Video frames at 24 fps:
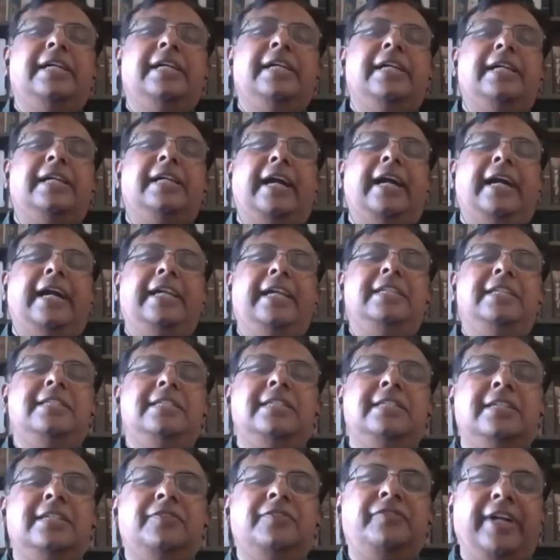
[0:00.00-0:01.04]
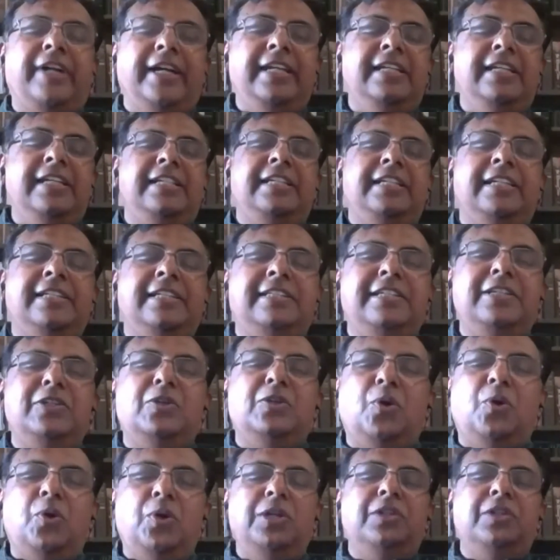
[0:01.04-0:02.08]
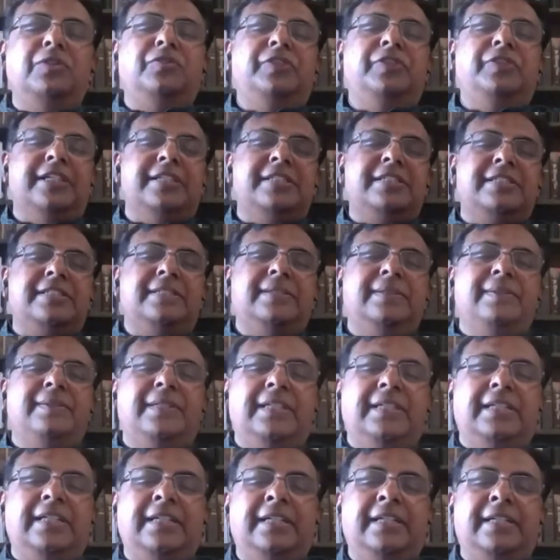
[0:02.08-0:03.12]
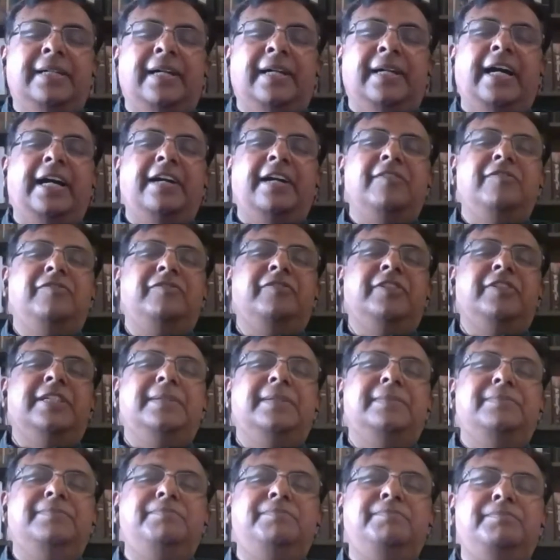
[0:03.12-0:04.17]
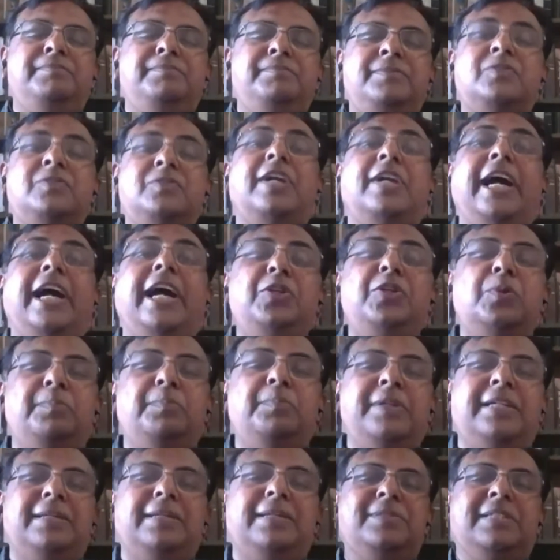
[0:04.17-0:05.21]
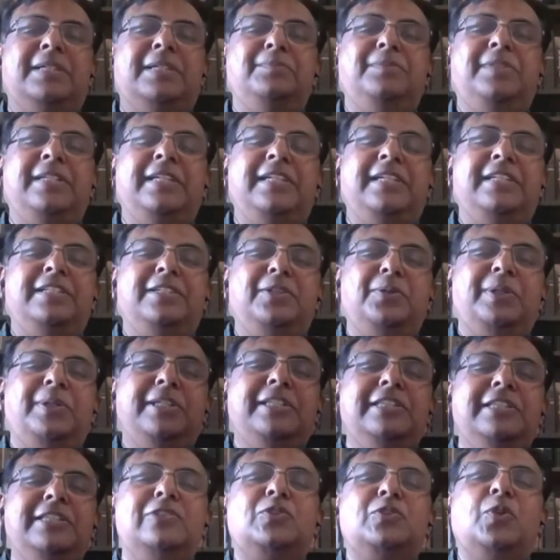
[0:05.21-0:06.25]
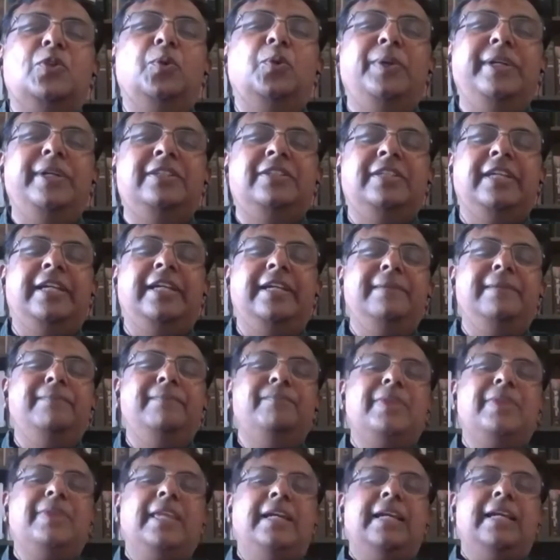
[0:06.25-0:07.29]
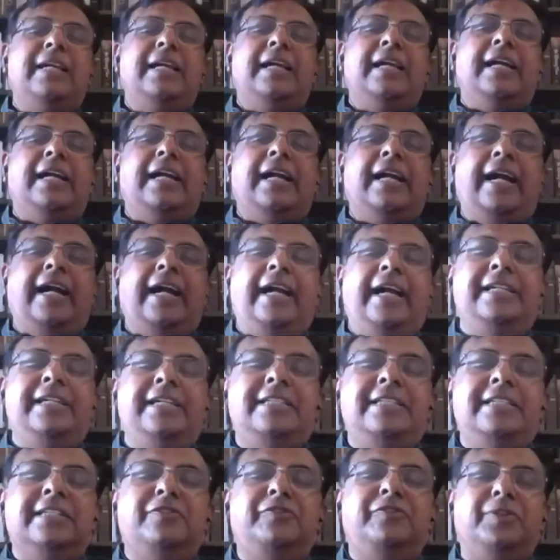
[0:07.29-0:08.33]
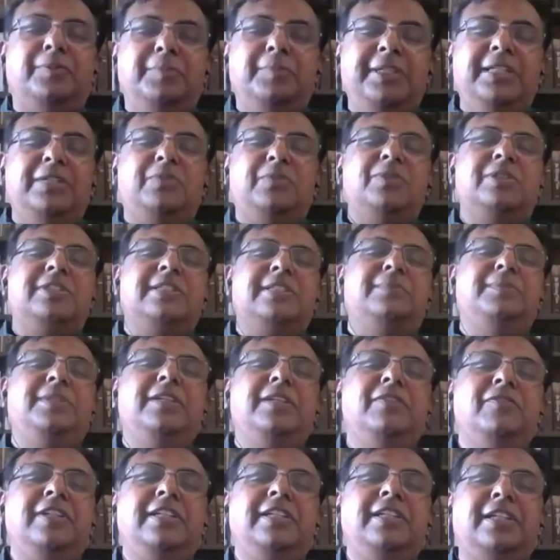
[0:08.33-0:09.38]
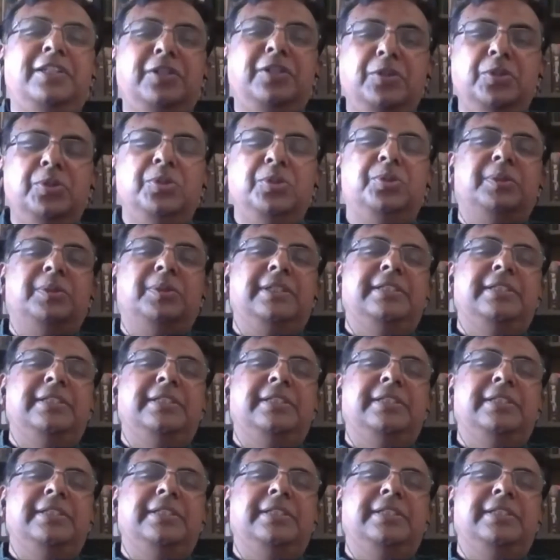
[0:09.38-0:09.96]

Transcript: And finally, I think all of us have tried to pick up something during this COVID thing. And for me, it was something very unusual.